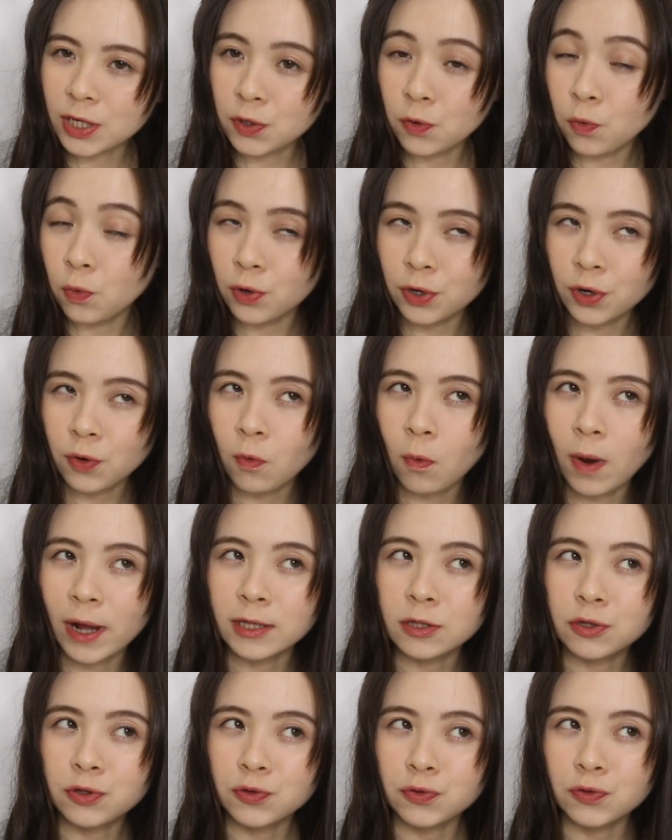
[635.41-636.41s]
you wouldn't
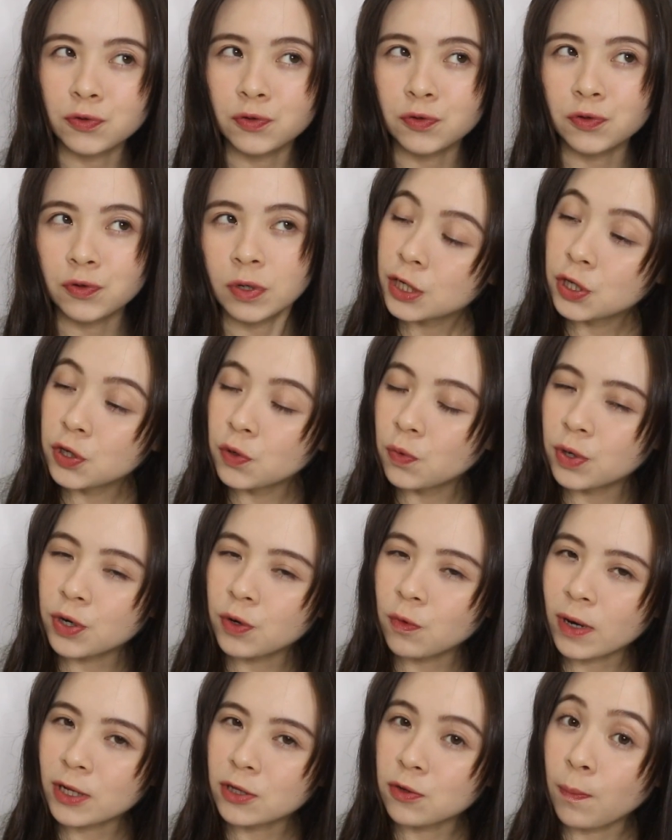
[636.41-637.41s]
want to
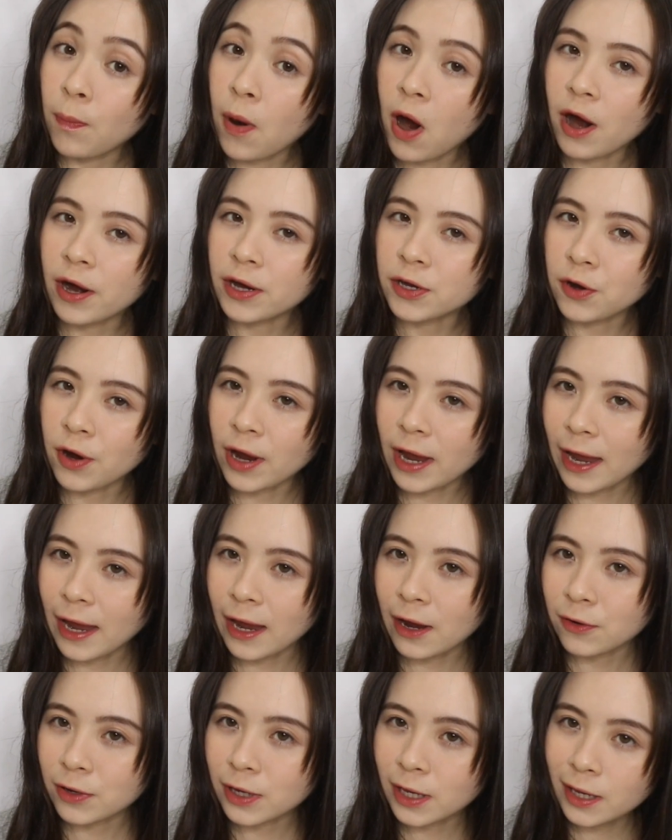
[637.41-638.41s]
part your
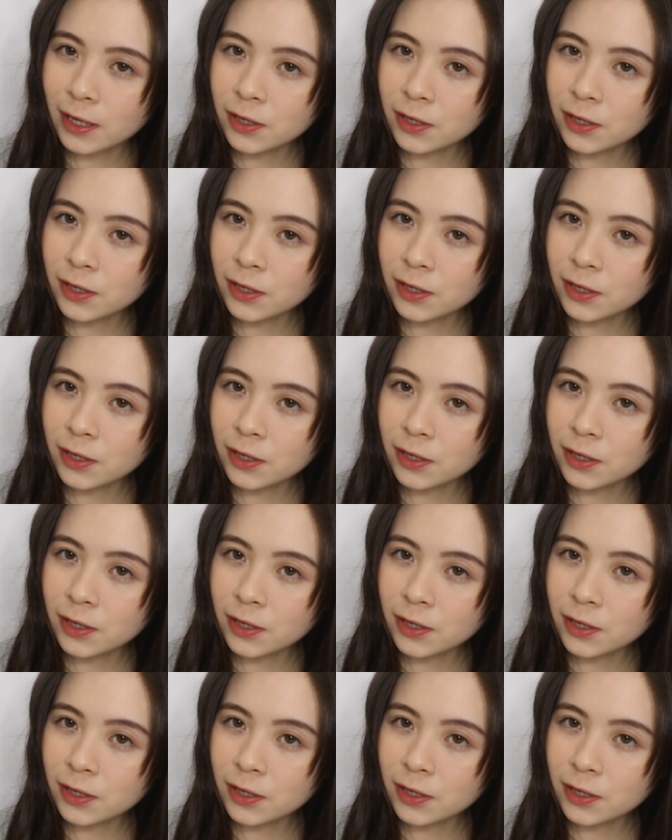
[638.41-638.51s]
hair, okay?